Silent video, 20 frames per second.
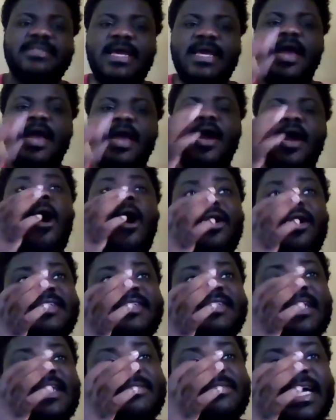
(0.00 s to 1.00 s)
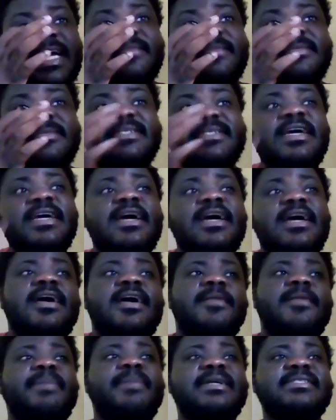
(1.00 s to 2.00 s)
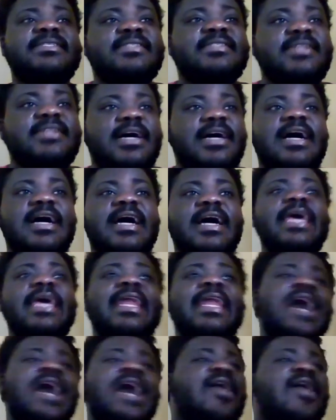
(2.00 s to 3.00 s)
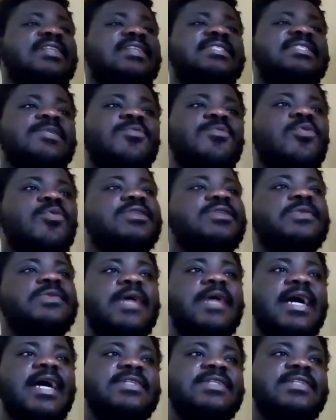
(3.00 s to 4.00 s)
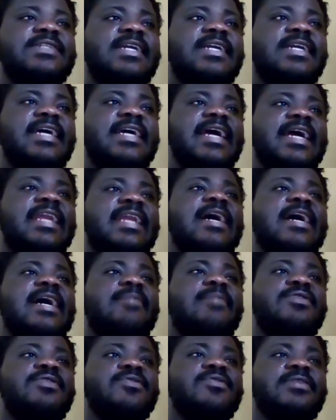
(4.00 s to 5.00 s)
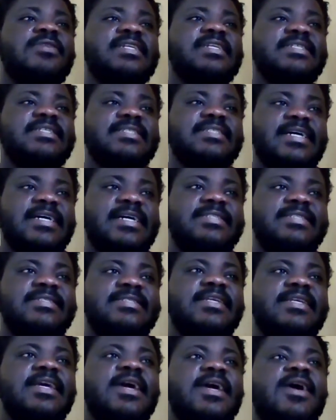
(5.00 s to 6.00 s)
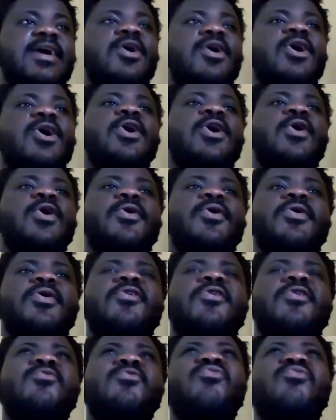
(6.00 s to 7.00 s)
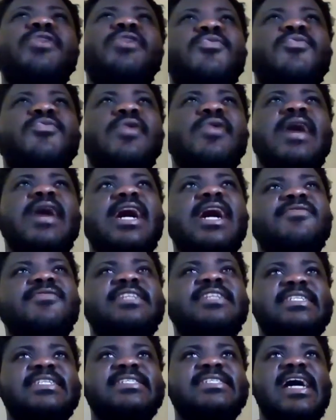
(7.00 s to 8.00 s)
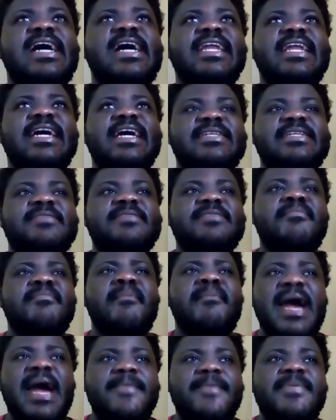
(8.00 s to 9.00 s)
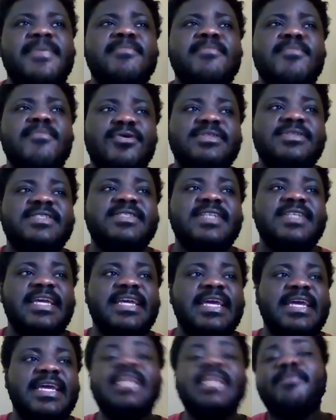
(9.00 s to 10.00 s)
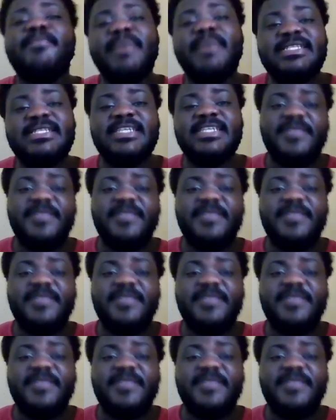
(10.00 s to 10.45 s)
Or sometimes in our team, what we actually end up doing is that we will have data that might be mostly, it depends.